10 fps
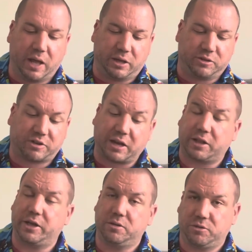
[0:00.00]

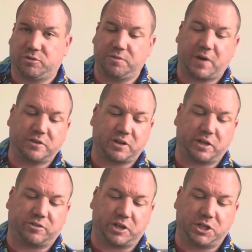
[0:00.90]
Sadly, in
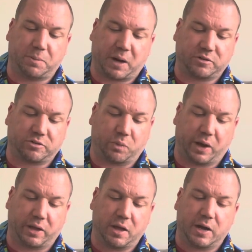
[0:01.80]
2018 she passed away